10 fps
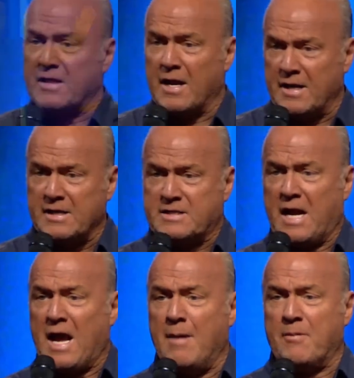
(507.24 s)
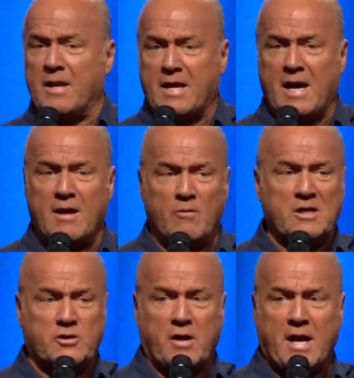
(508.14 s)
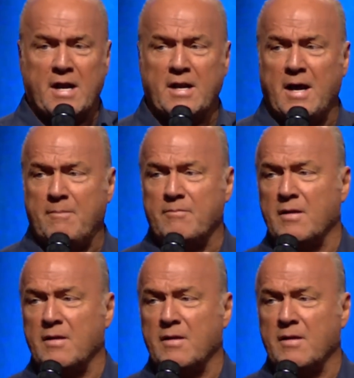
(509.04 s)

that needs to happen again? Raise your hand up.